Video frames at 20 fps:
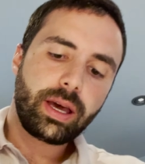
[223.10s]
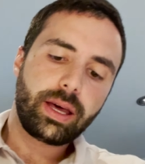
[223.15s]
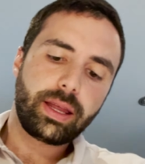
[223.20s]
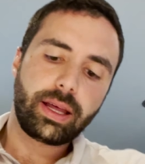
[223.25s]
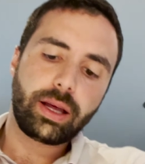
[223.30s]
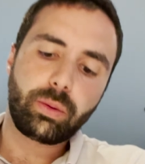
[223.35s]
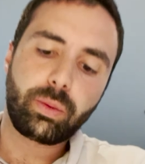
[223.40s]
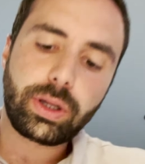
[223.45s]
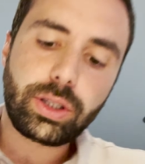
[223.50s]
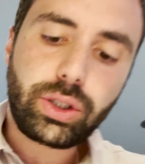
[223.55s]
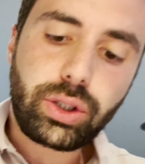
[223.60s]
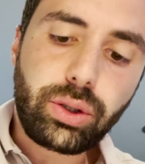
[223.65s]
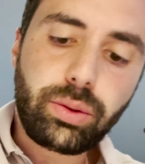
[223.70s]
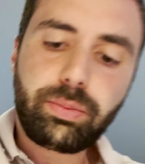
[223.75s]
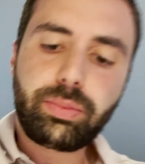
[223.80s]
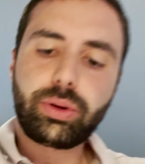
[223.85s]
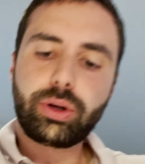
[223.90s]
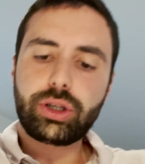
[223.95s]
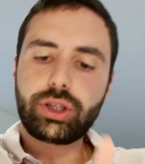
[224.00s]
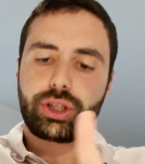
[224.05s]
that once you
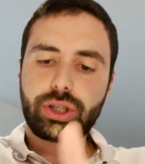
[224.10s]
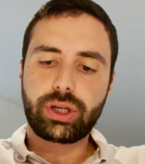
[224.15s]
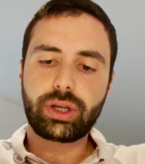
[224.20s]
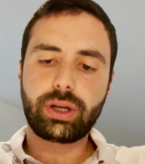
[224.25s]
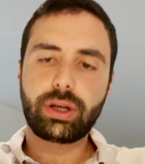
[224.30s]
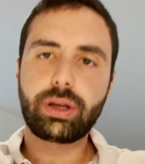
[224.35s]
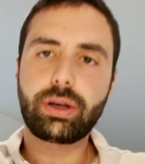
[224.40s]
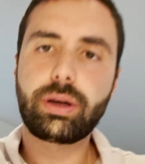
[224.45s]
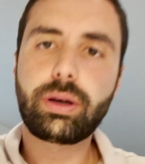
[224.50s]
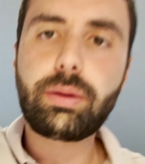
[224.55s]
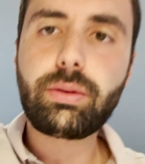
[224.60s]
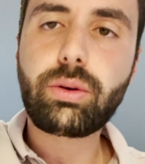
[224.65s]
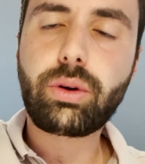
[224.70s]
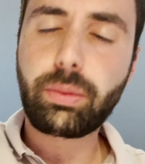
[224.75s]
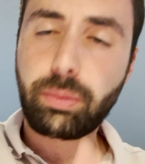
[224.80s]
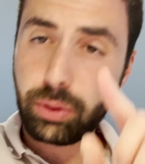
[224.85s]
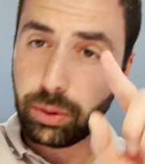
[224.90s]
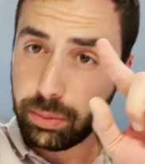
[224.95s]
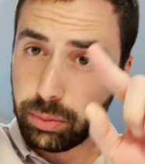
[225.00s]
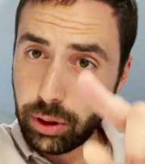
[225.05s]
push or
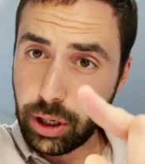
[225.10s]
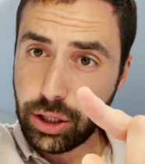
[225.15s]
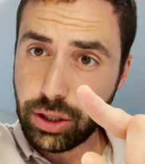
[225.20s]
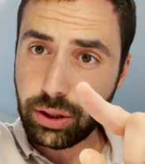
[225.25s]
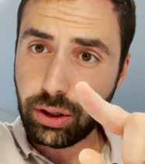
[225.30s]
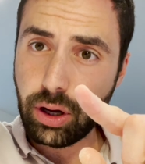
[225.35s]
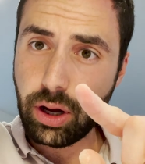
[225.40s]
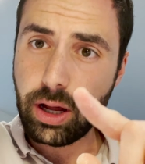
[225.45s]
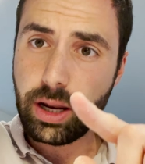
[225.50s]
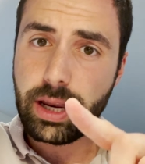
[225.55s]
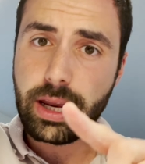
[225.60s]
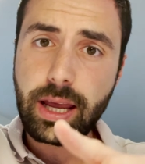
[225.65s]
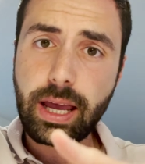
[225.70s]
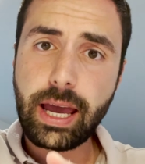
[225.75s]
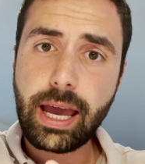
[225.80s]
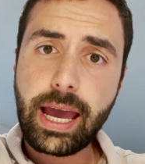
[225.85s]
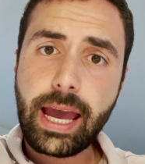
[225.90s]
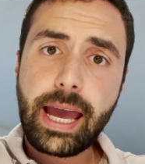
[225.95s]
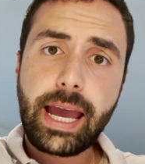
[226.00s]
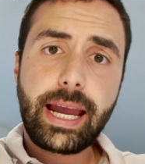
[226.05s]
put pressure on,
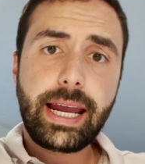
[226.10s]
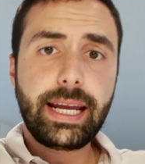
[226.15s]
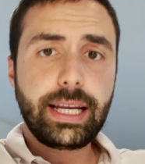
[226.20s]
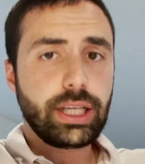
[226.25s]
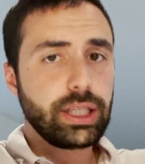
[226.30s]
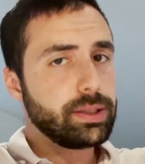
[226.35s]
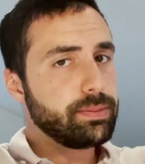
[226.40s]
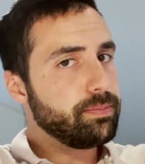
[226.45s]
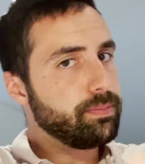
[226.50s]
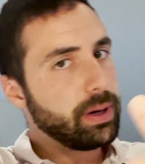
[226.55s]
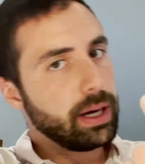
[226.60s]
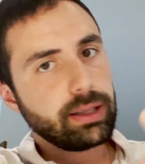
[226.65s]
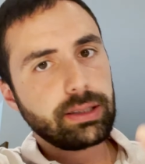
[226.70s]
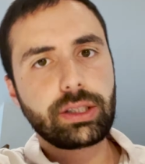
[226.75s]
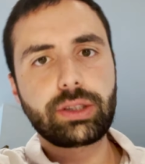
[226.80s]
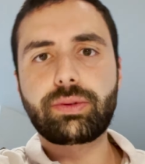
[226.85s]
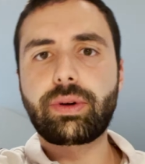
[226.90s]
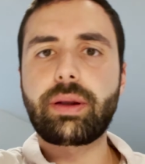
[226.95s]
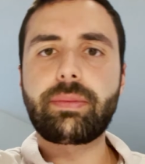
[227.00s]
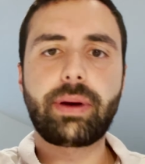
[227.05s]
it just
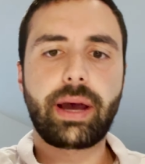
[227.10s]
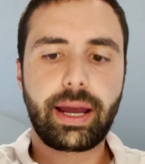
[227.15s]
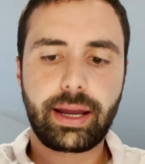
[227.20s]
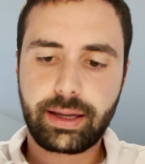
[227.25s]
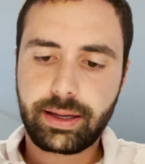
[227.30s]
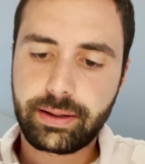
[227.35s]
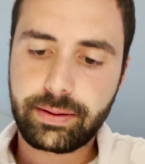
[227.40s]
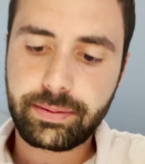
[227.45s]
bounces right back.